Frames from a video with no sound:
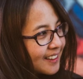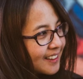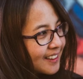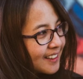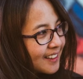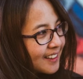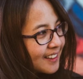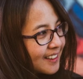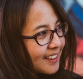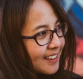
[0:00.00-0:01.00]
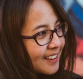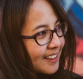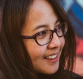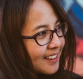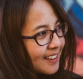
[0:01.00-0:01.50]

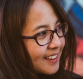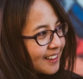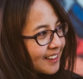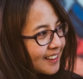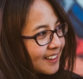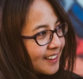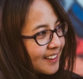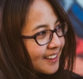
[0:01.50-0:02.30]
[no speech]